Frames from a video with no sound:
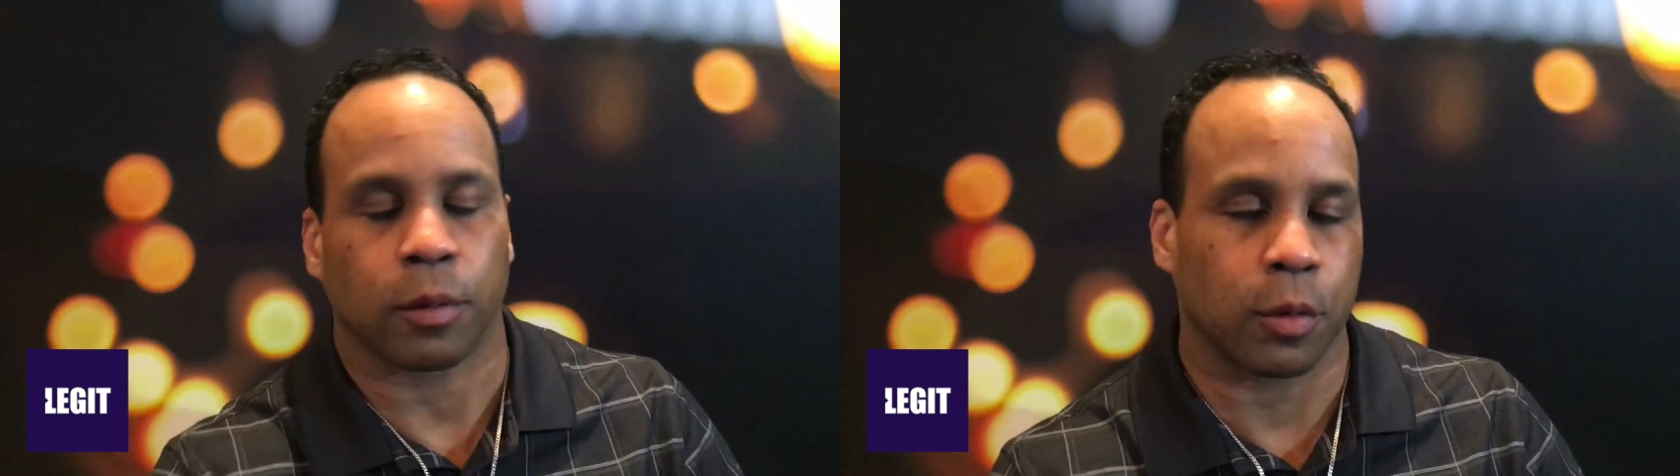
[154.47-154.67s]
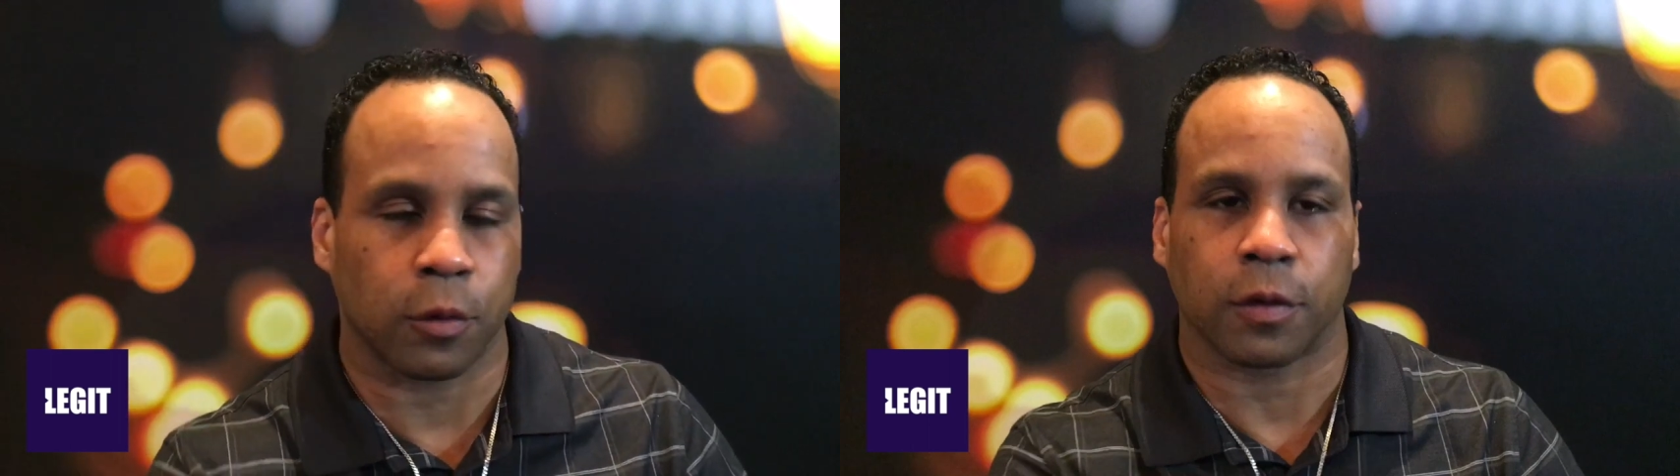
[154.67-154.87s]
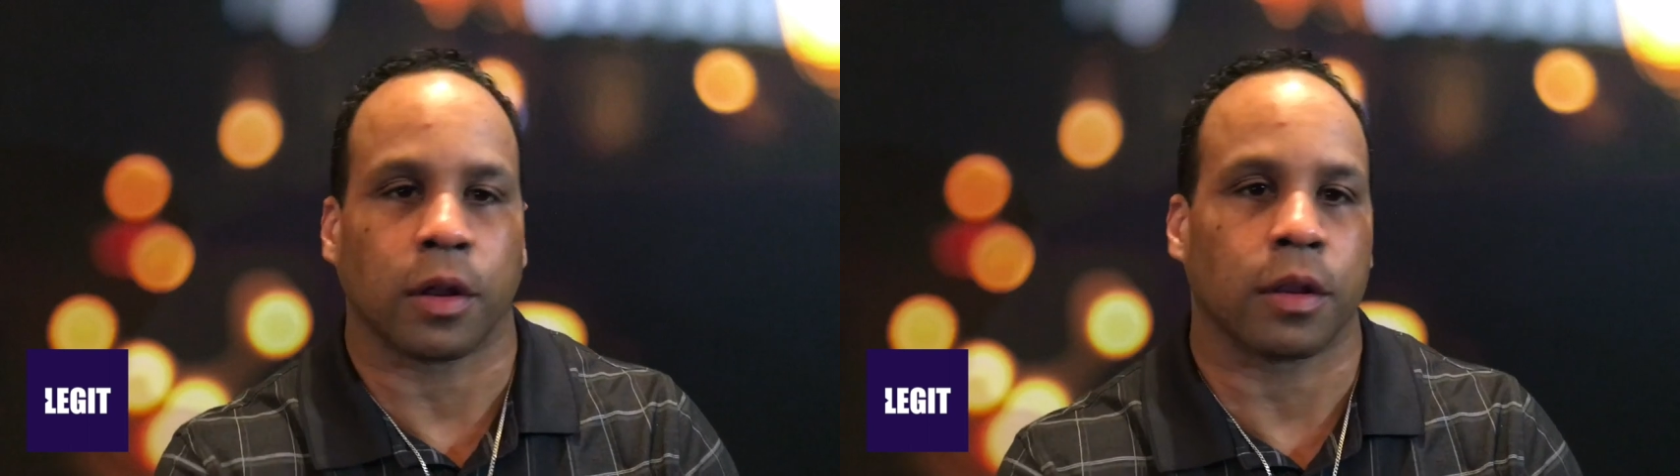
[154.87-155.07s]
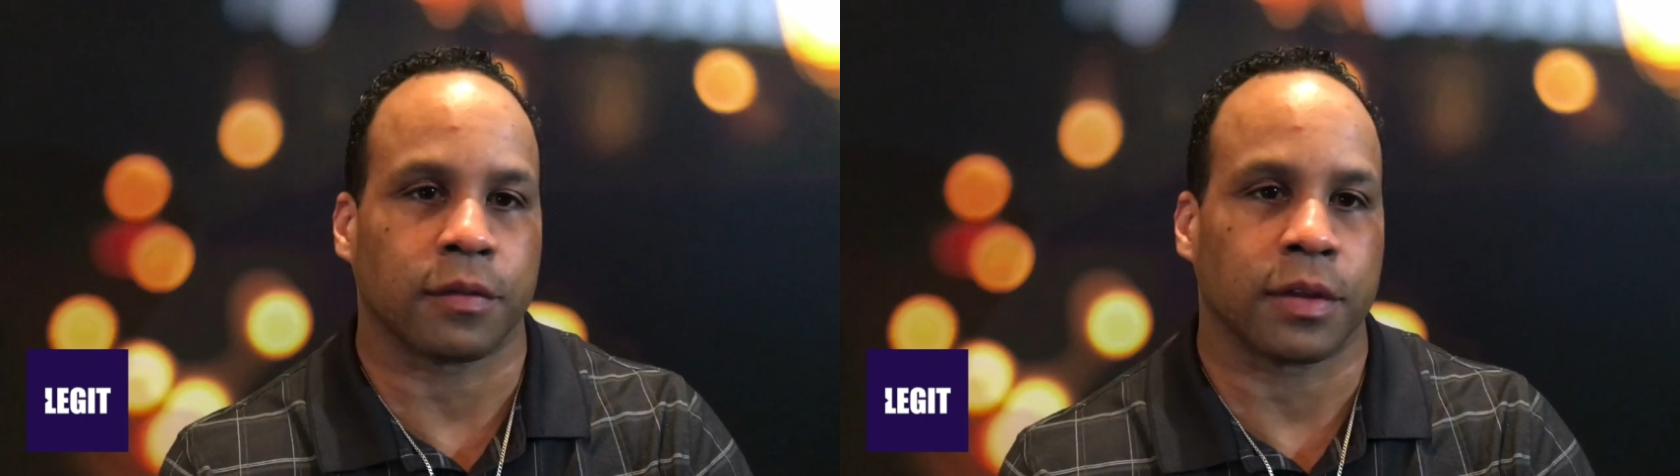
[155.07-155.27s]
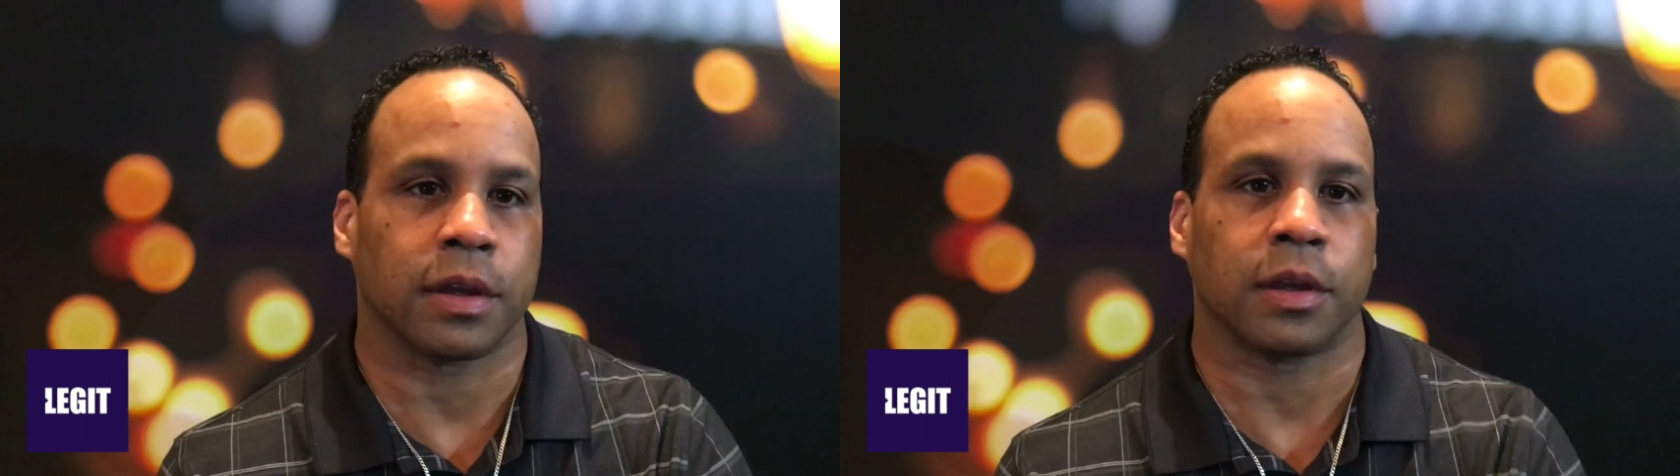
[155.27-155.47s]
removed all
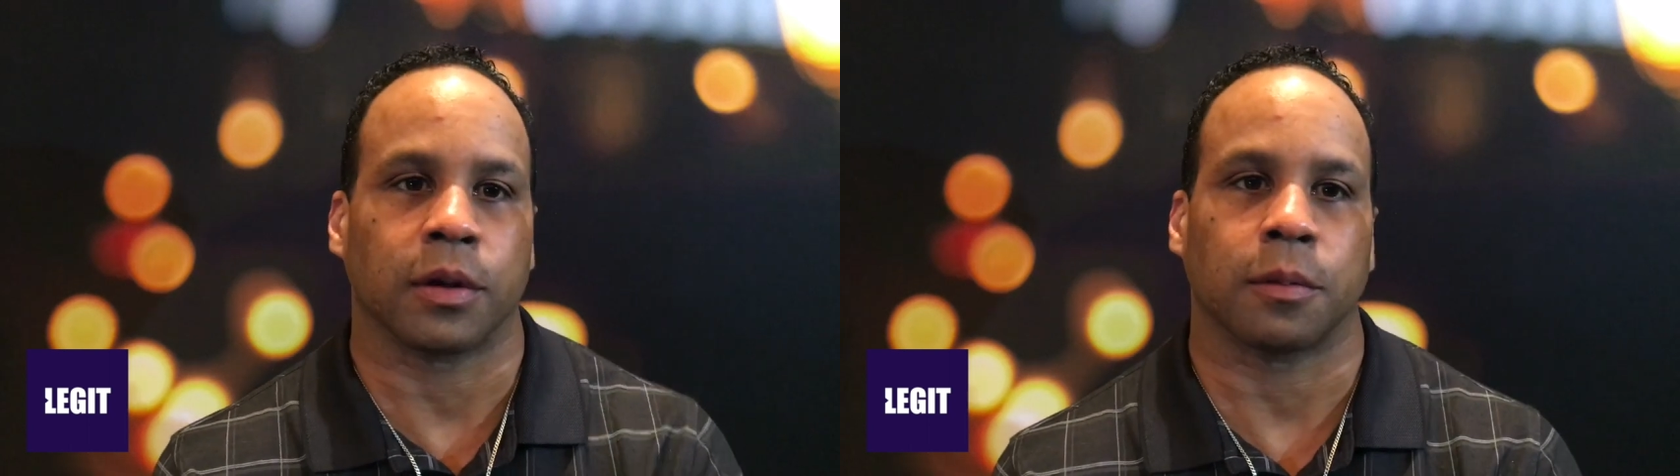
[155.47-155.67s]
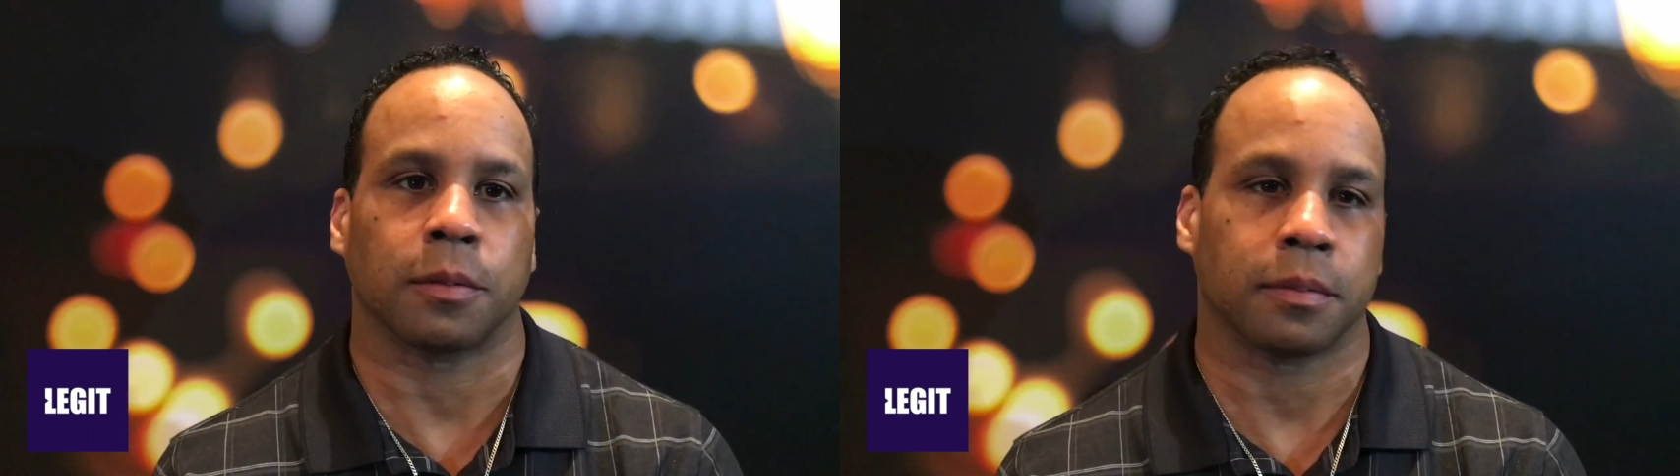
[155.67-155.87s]
of the you know